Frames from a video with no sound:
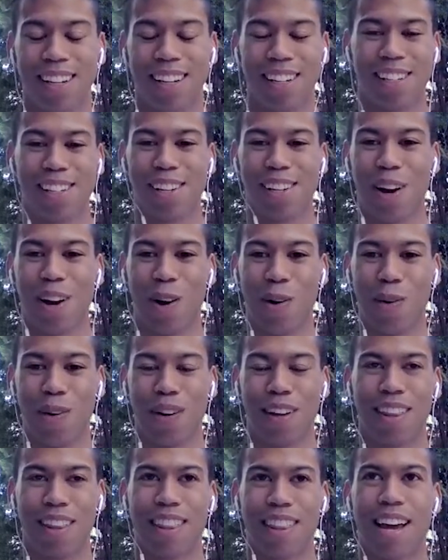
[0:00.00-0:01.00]
So
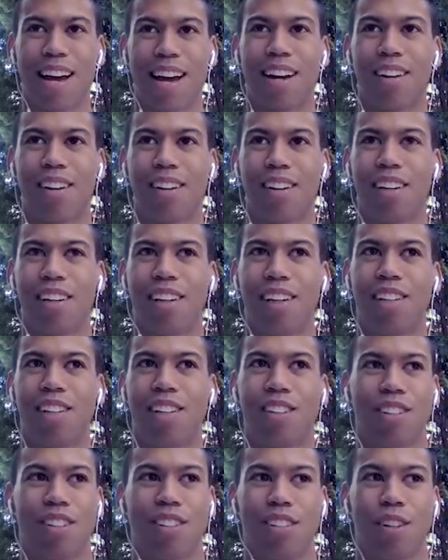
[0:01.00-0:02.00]
that is
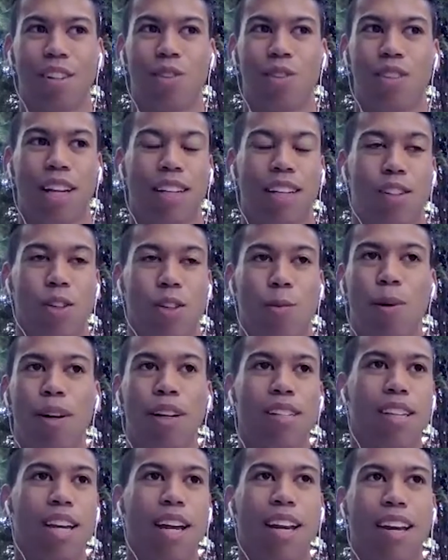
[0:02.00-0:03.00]
just like super
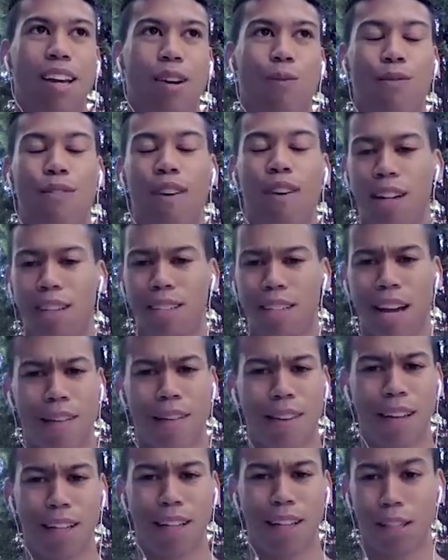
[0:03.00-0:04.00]
exciting and fun and to have
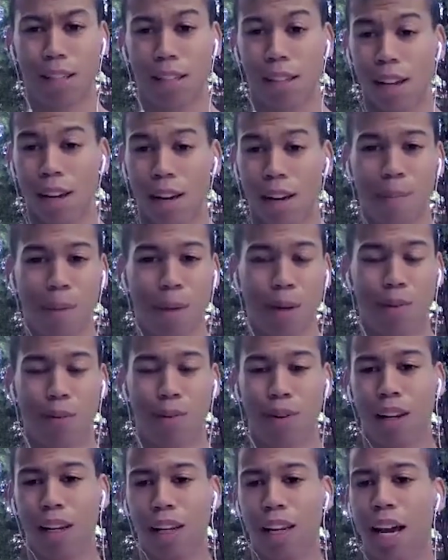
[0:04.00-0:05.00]
like these
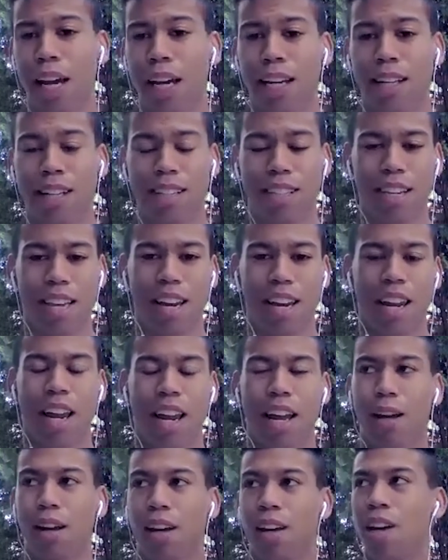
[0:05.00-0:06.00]
beautiful lights and
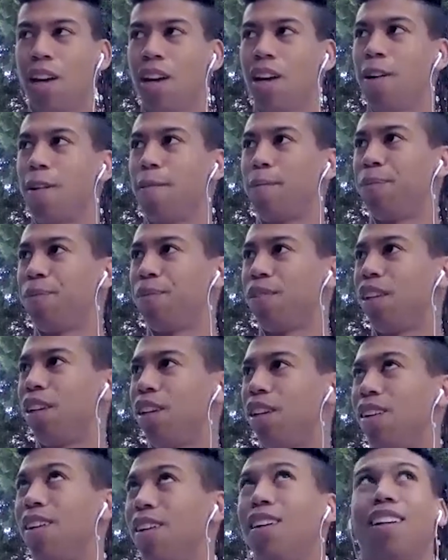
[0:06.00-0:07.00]
like
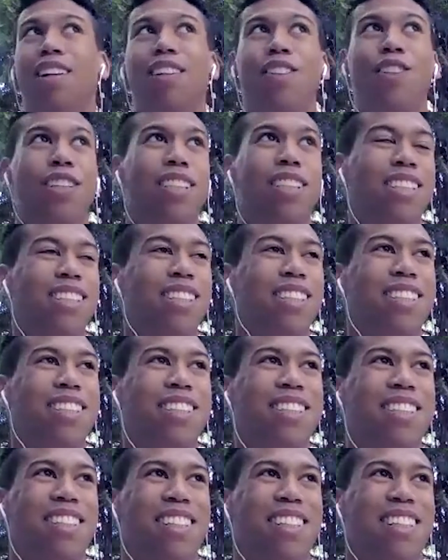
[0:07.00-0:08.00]
just
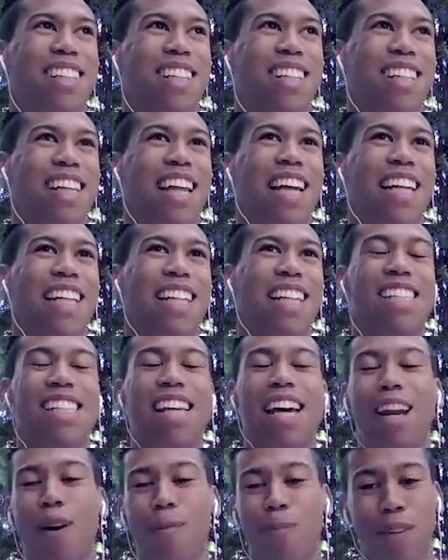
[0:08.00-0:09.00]
like the
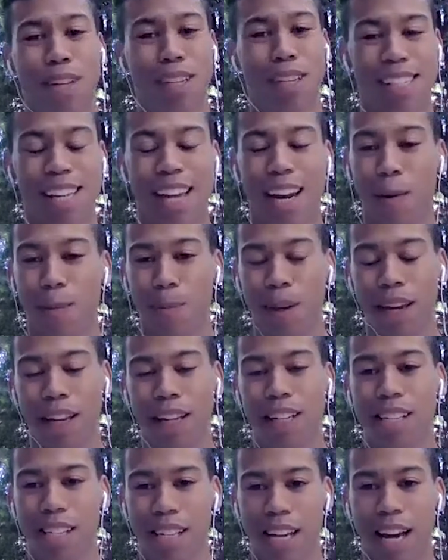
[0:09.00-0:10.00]
setup the setup
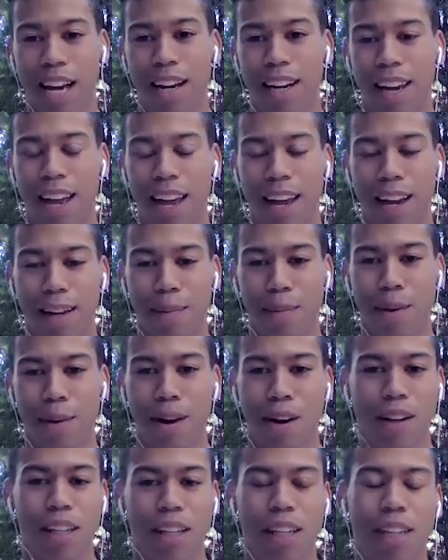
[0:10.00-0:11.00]
inside like
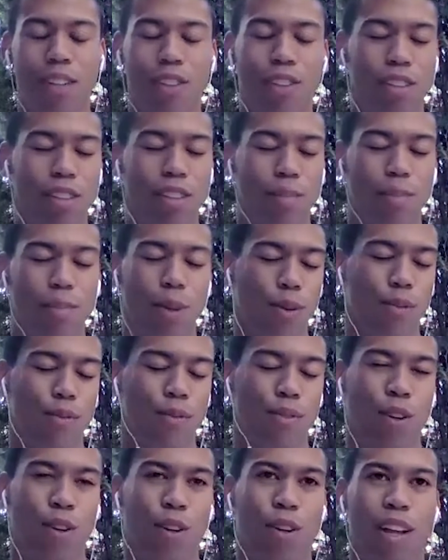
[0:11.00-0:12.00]
Pauley is just
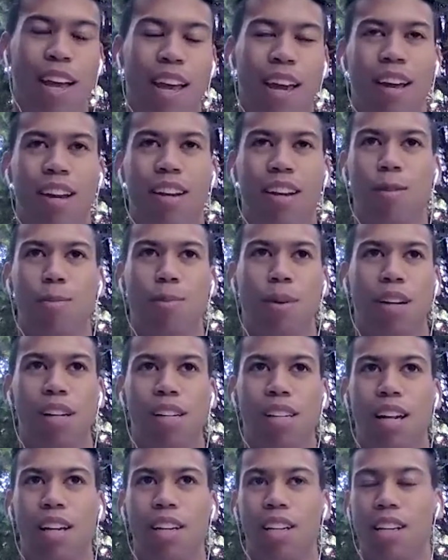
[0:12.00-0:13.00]
beautiful and Spring
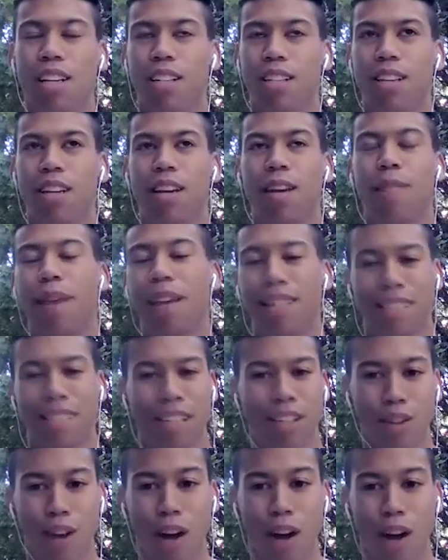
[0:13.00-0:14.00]
Sing does an
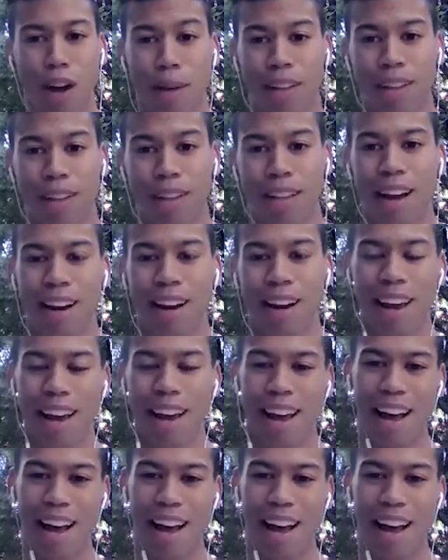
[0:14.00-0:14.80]
amazing job at that